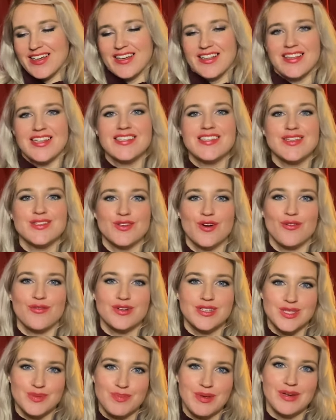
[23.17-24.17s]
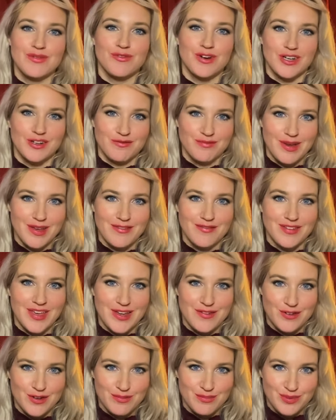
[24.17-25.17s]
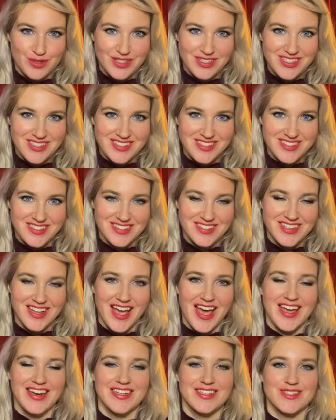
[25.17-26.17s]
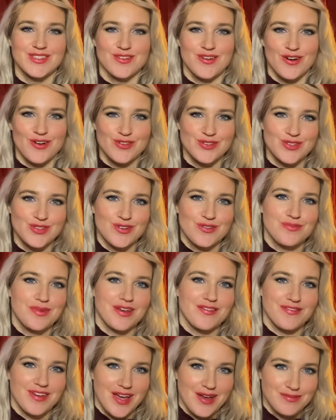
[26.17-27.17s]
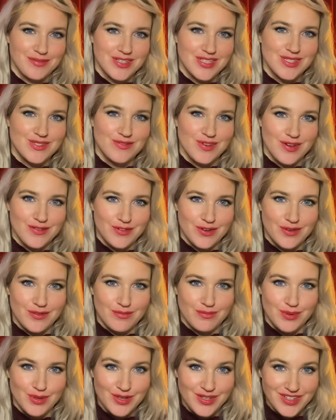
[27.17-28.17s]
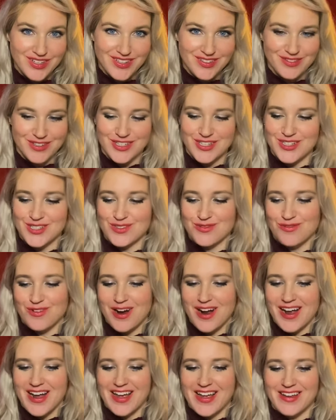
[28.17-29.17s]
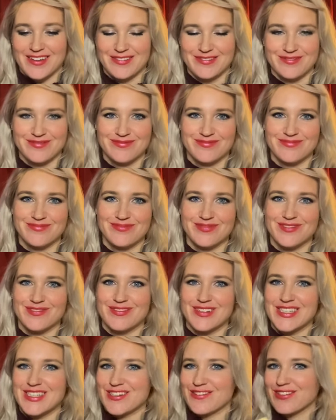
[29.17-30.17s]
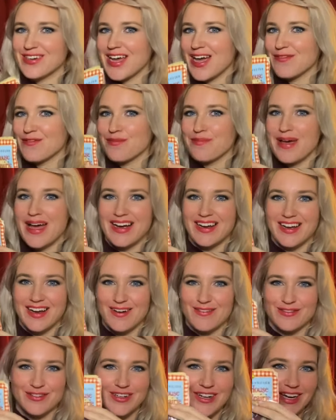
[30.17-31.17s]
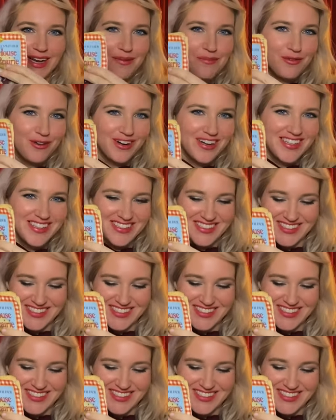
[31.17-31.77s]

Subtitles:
This has always been one of my favorite books, and it's also my family's favorite book, which is why we don't have a back cover anymore.